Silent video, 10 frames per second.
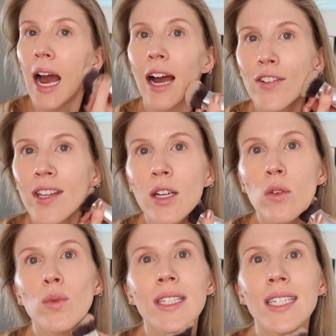I feel like
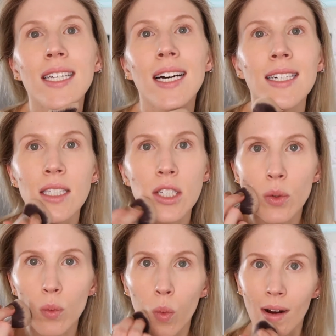it really does
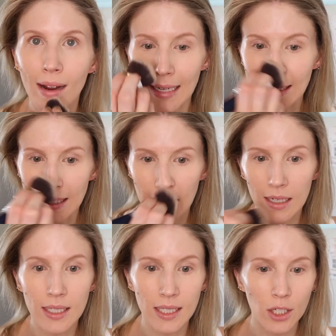work as
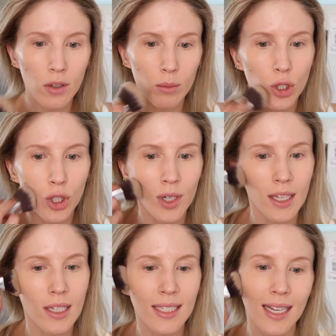a serum should,
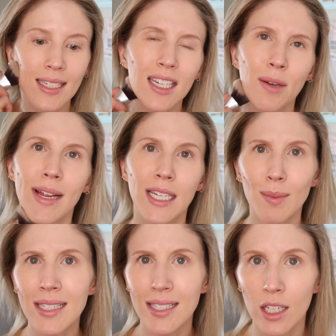in the sense that it makes
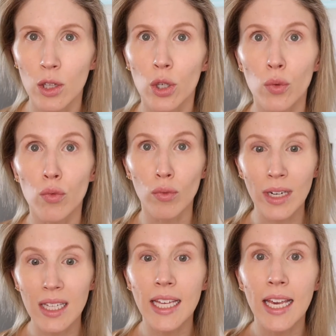my skin look
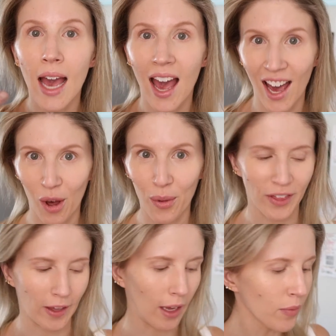really
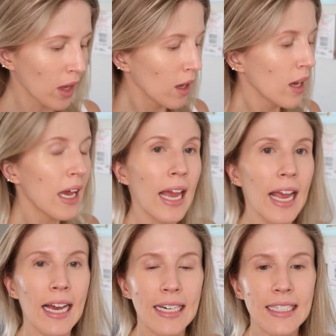healthy.
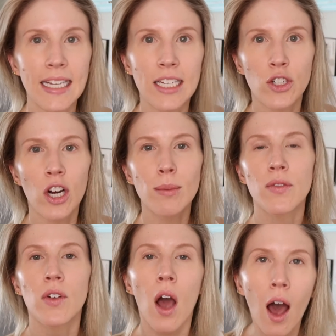And in terms
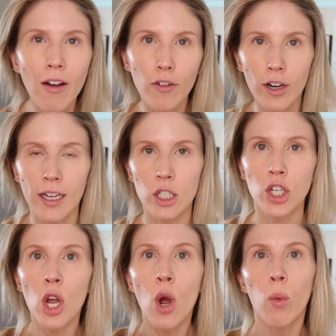of coverage,
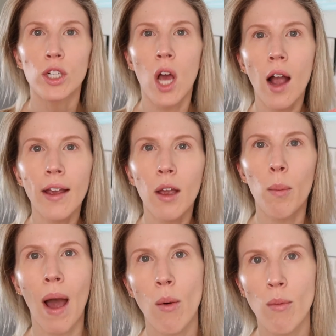we're talking
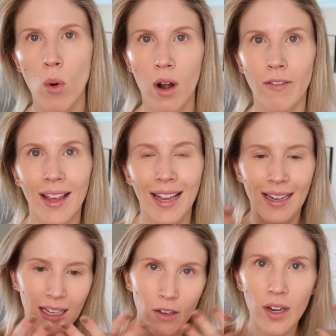about more of like an
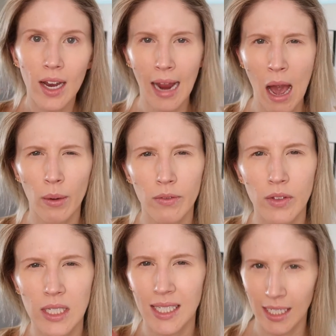evening out of
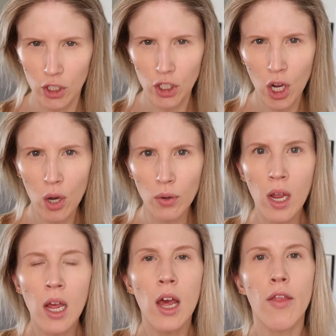the skin tone
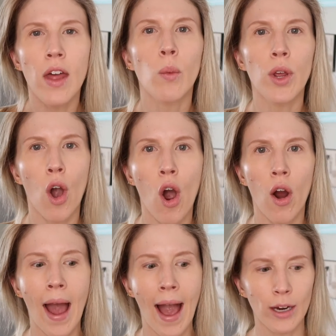than we
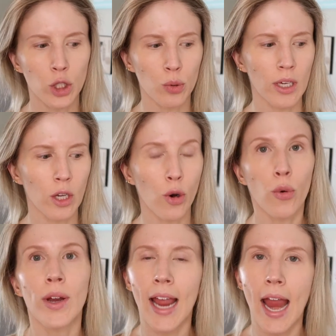are actually
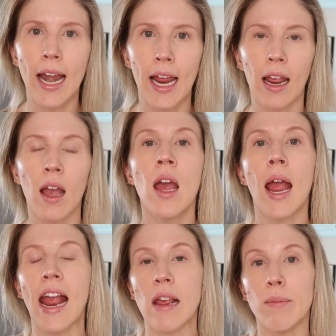creating
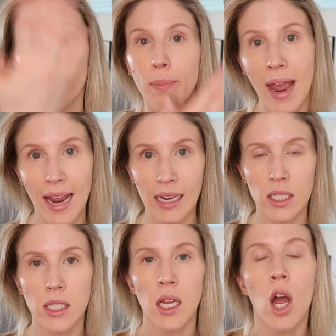a
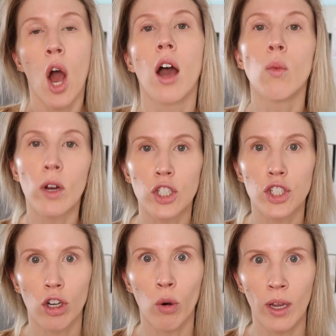base on which
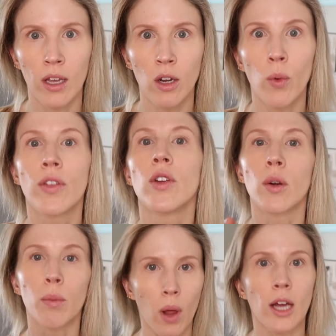to go in with
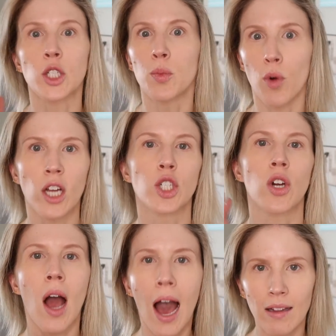your blush,
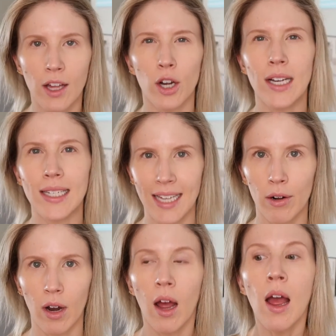bronzer, highlighter, et
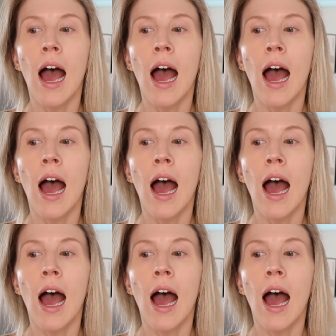cetera.